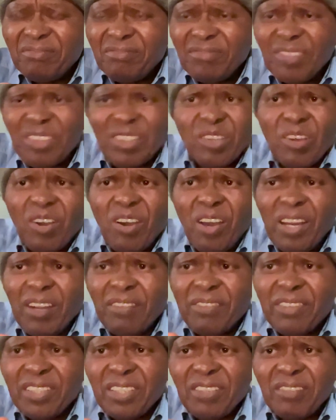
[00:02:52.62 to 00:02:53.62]
It's gone
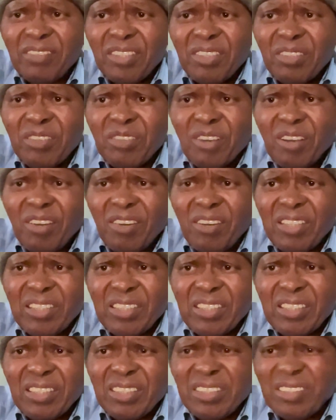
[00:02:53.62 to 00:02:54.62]
after 72
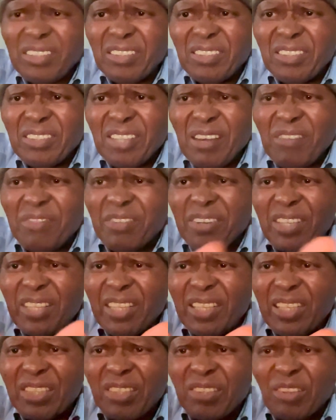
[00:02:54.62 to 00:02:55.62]
hours.
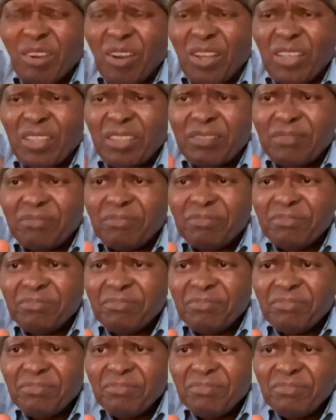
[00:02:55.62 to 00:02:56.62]
Everything is gone.
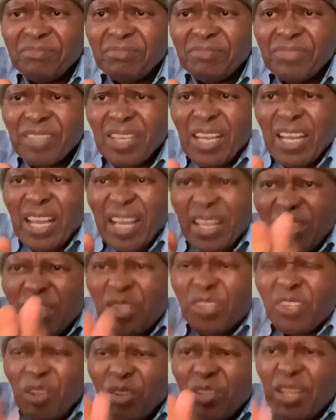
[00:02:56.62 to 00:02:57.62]
And
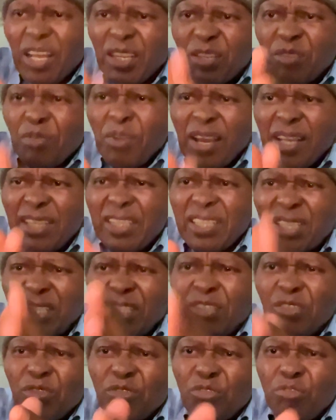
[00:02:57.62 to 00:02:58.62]
so that's why
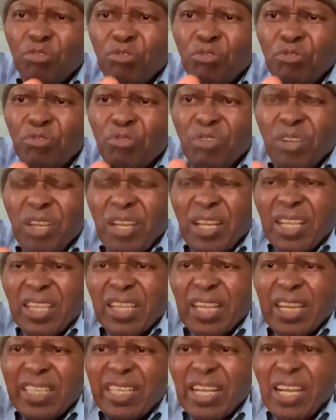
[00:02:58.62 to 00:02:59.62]
these two,
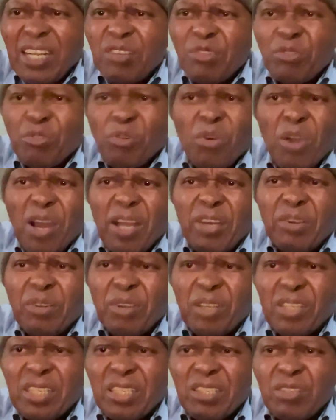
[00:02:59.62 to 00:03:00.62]
they tend to go
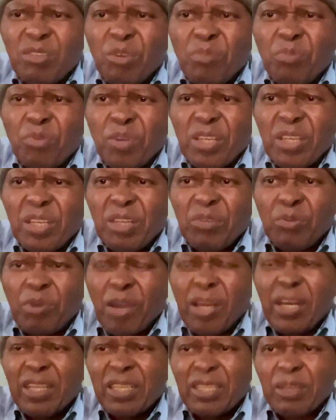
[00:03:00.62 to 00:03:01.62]
unnoticed. Nobody
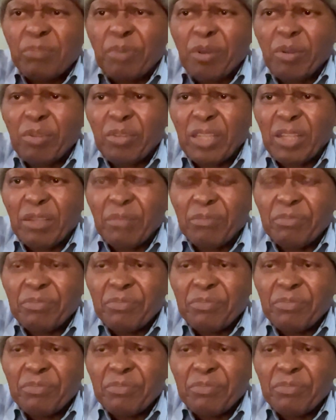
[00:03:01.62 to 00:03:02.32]
worries about them.